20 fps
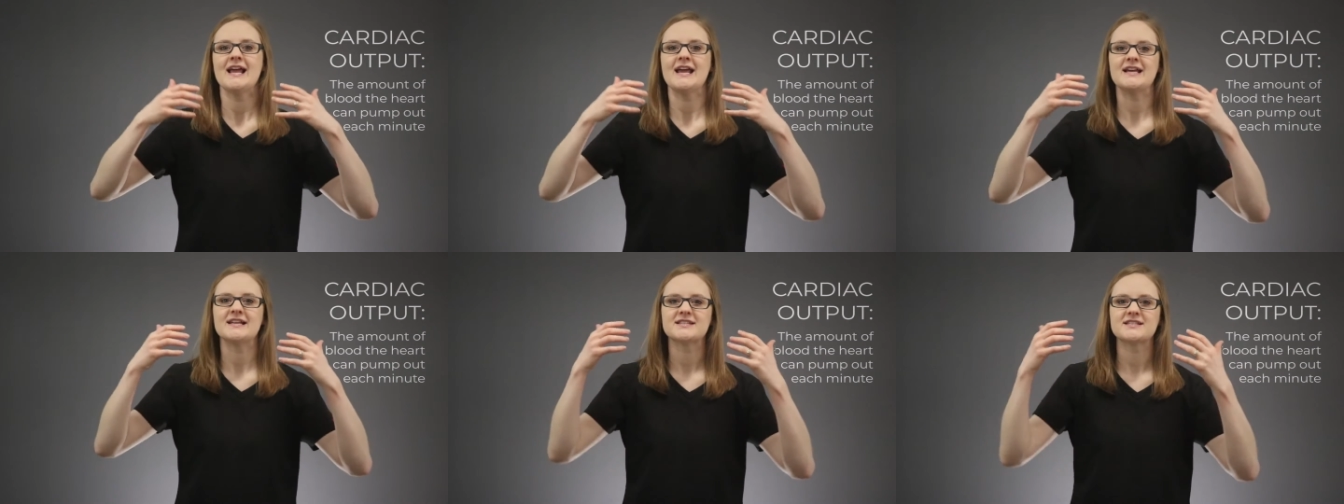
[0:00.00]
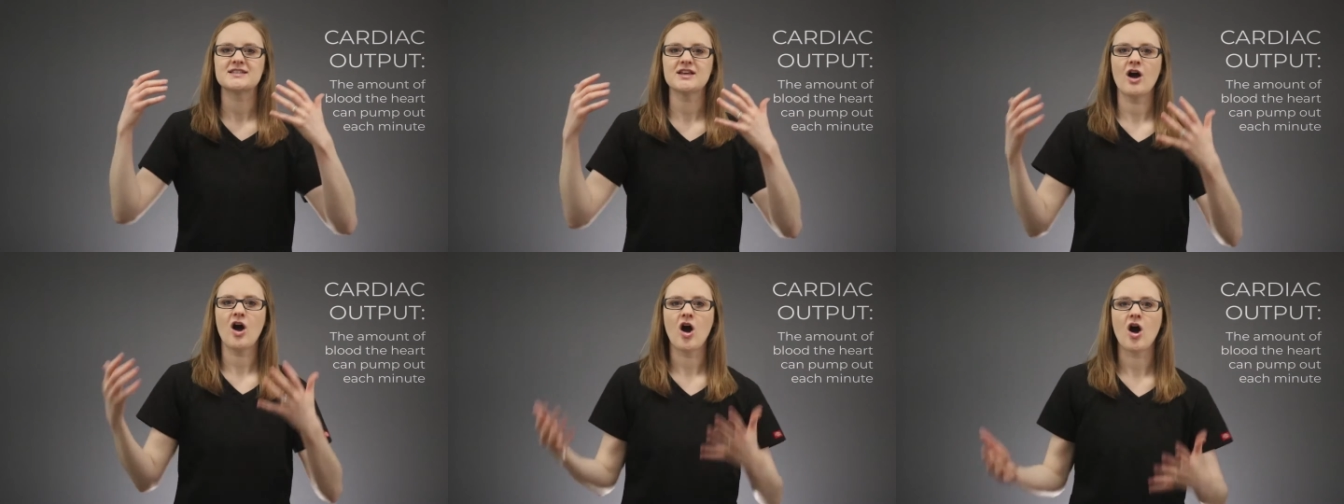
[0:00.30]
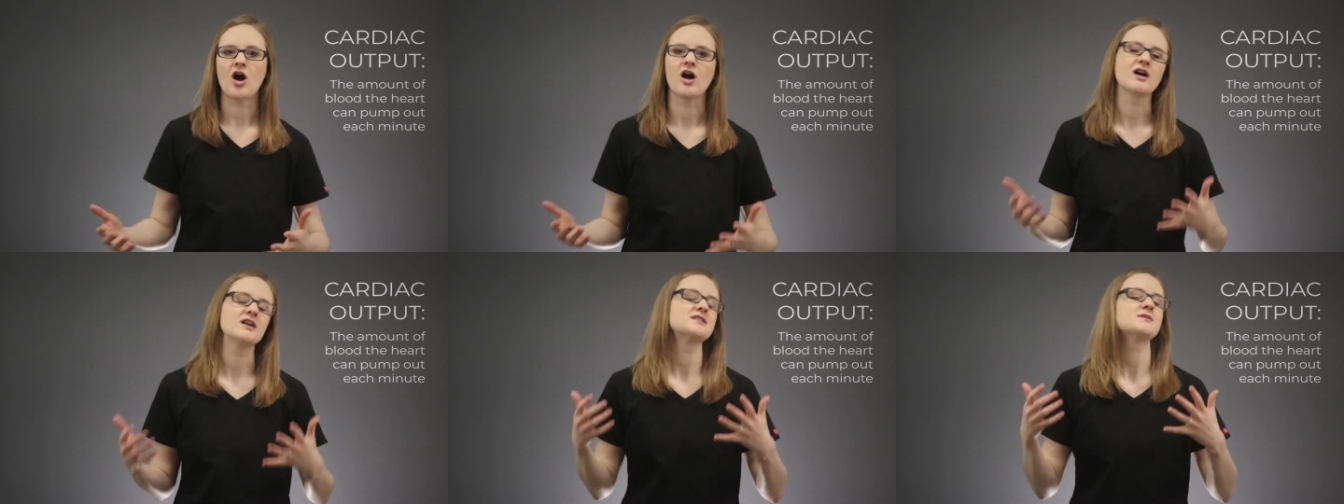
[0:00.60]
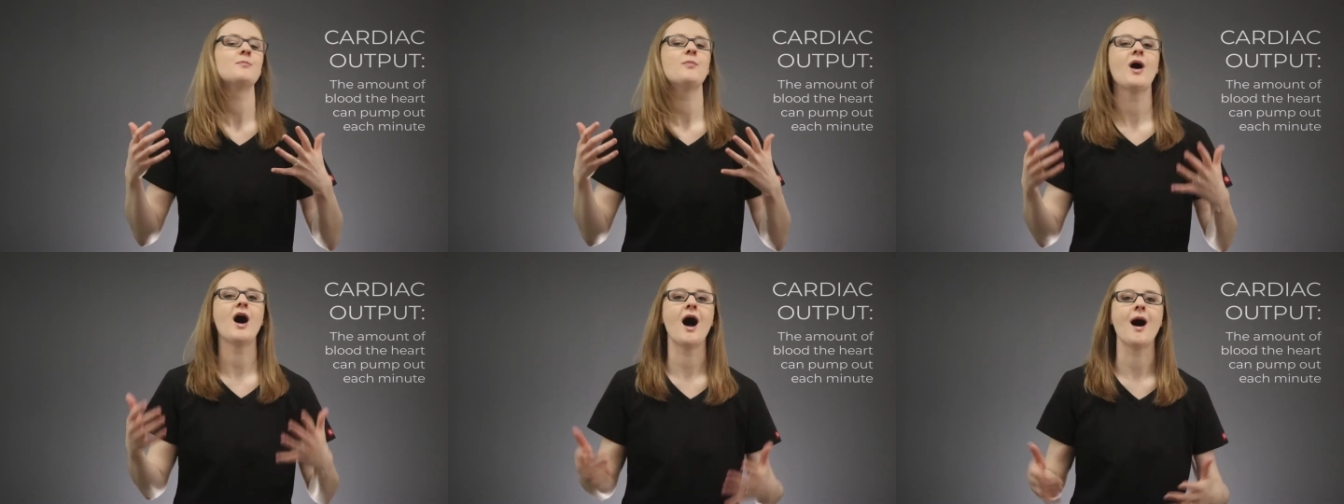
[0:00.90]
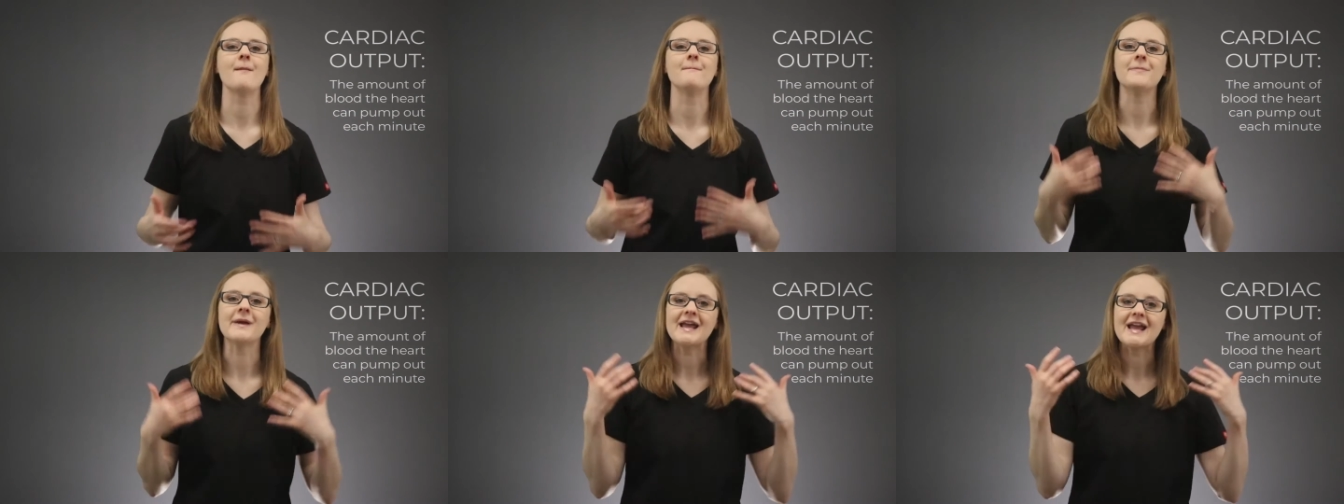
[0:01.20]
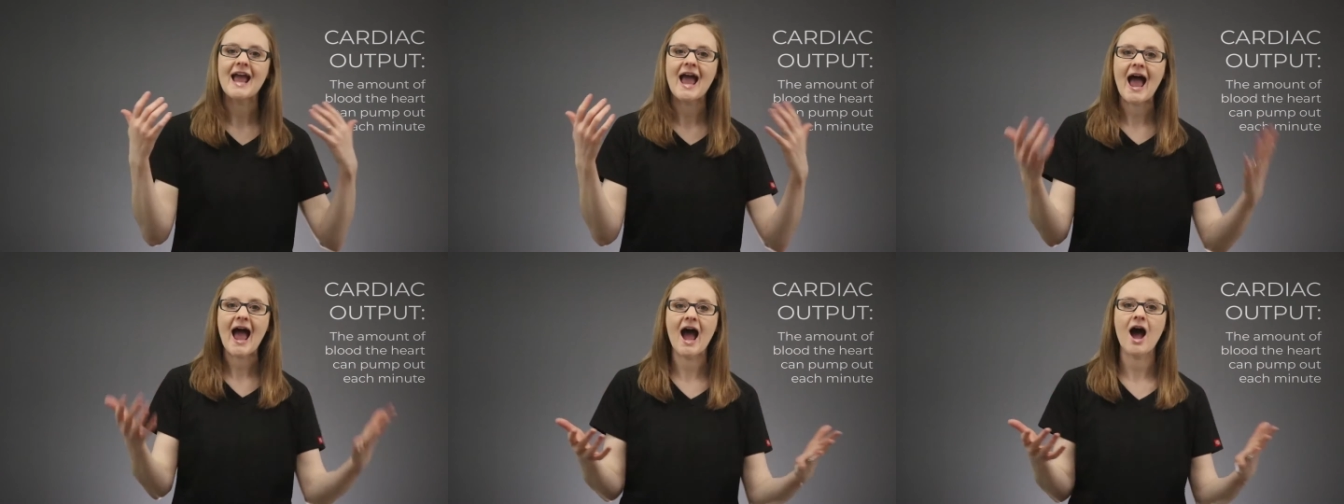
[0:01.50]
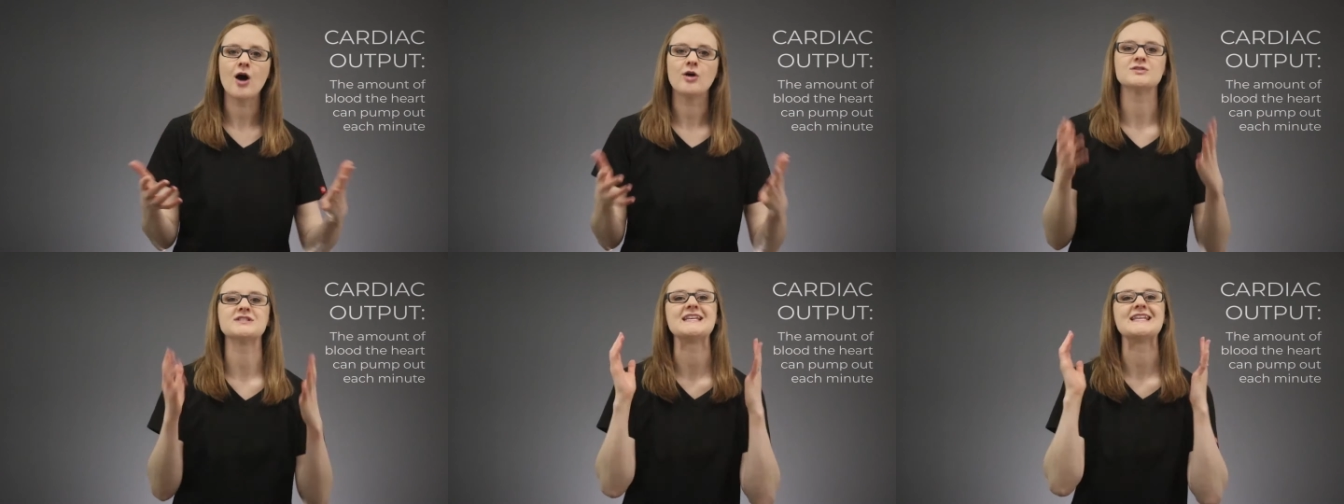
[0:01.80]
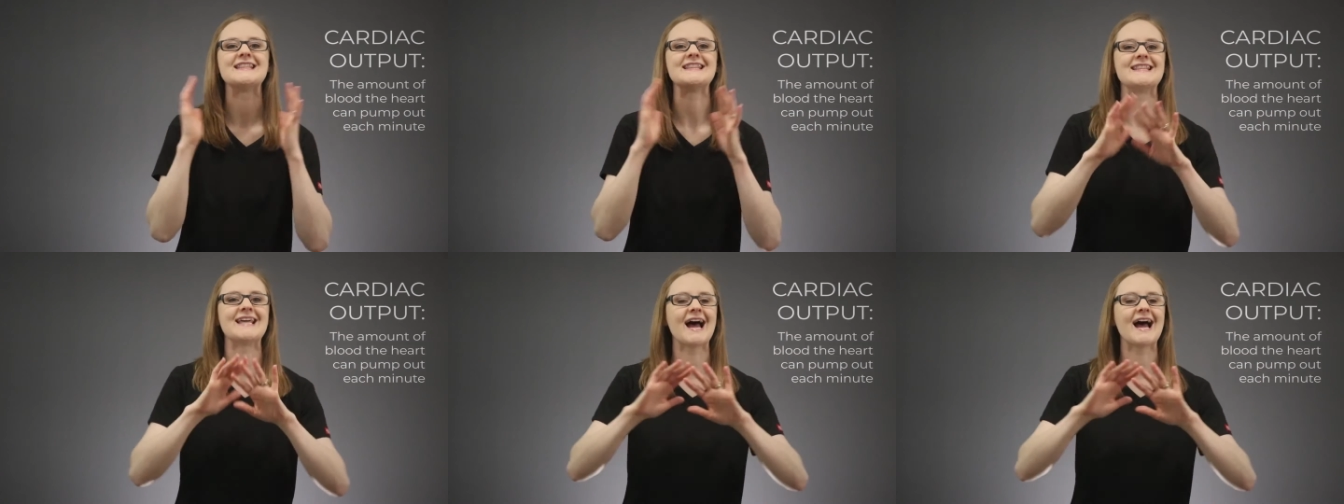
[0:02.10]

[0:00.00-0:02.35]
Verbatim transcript: is the heart pumping out?